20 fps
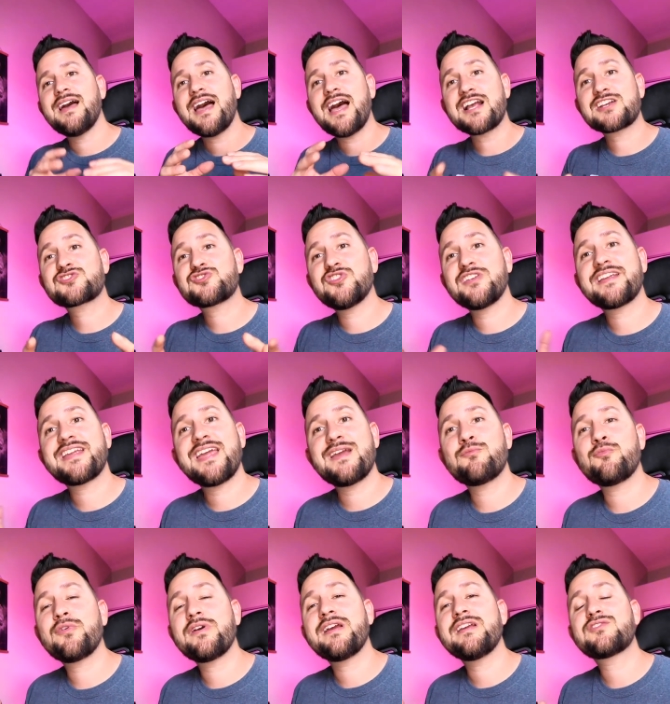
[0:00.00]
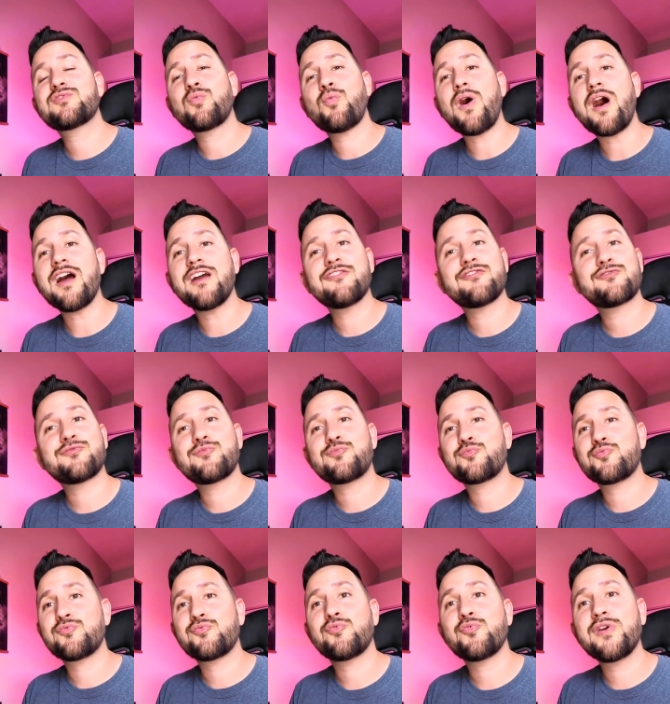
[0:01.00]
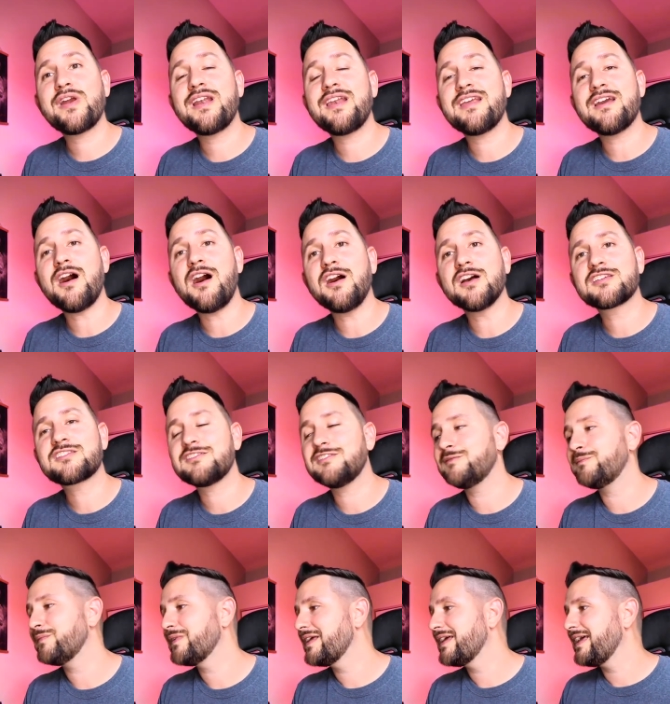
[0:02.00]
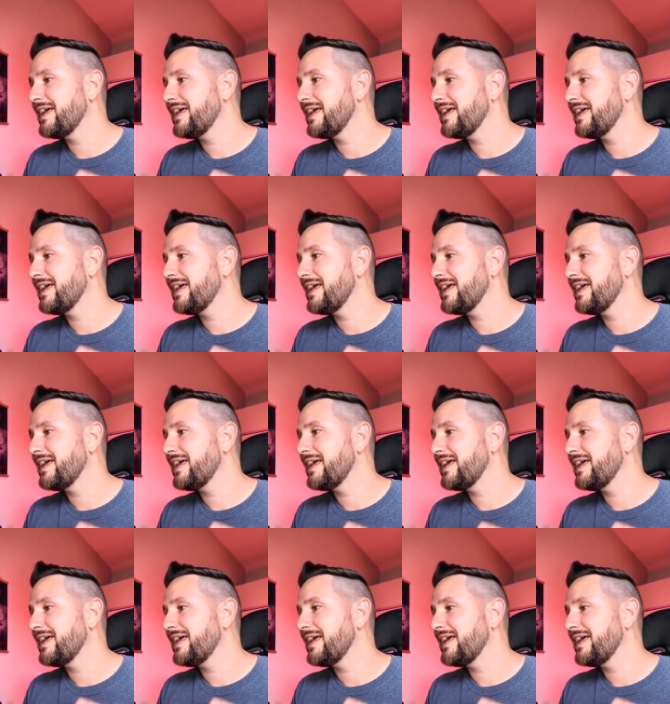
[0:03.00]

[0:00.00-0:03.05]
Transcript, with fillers: I actually came with his wife, really awesome.